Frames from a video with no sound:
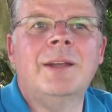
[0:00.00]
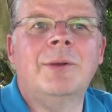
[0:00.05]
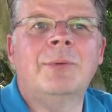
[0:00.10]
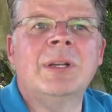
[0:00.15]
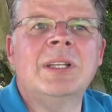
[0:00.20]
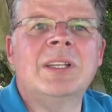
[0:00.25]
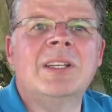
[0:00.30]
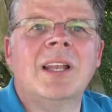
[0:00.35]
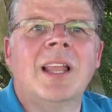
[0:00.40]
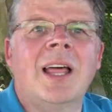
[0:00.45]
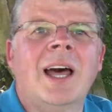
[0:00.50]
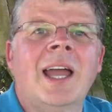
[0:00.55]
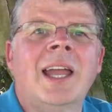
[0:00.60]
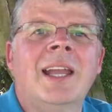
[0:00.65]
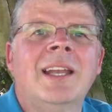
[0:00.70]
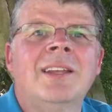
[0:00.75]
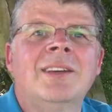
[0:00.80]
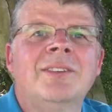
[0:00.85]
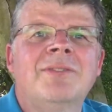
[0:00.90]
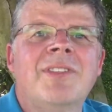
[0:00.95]
ridge
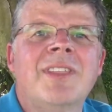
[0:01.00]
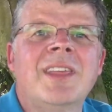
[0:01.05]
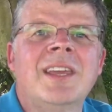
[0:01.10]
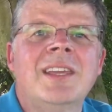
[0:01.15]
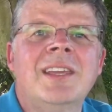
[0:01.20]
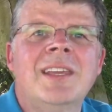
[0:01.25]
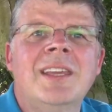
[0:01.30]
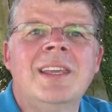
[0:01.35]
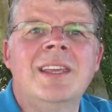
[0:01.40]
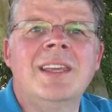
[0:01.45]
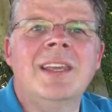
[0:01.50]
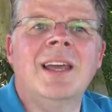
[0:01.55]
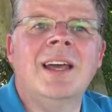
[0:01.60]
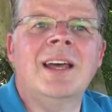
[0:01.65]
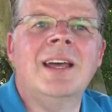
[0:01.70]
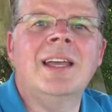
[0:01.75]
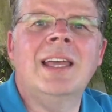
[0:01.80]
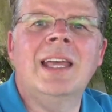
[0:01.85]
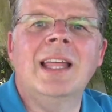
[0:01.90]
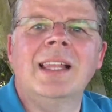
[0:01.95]
line of the
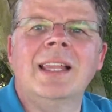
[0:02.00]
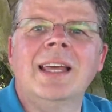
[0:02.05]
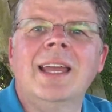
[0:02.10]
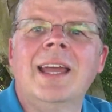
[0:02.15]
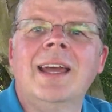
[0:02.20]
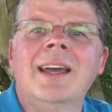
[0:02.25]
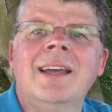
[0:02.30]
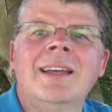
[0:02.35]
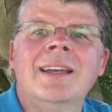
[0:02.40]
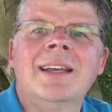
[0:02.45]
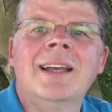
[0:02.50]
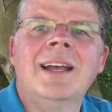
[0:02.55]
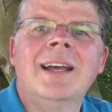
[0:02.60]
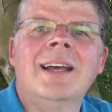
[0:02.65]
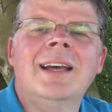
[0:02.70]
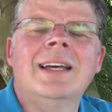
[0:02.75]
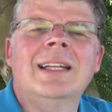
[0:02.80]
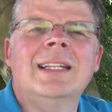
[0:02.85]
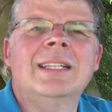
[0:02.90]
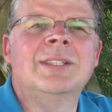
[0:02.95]
hill here,
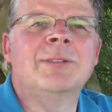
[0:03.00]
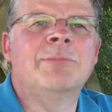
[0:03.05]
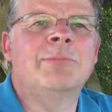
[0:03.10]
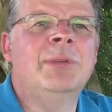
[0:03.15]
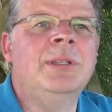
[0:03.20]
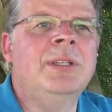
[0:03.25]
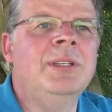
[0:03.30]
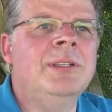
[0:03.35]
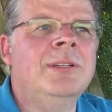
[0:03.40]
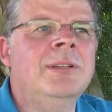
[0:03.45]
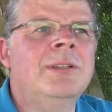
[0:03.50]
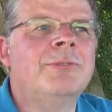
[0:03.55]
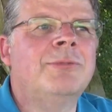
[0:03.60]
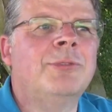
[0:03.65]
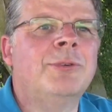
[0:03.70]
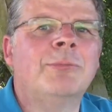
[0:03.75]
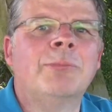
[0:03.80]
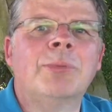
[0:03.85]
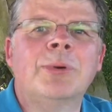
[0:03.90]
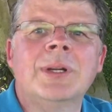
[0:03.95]
it's a
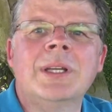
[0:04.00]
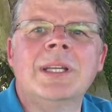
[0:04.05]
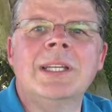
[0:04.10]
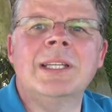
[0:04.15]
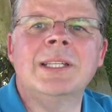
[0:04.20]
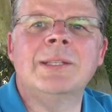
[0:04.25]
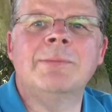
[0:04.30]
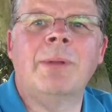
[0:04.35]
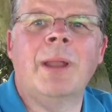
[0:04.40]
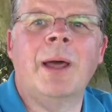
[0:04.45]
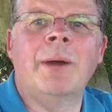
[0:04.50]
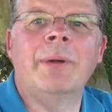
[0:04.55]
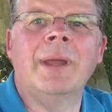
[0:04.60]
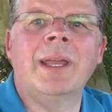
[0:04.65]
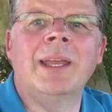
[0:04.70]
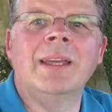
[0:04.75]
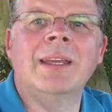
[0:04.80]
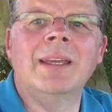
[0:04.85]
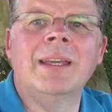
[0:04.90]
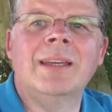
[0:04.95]
beautiful breeze
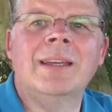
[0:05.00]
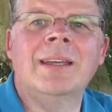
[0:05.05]
blowing,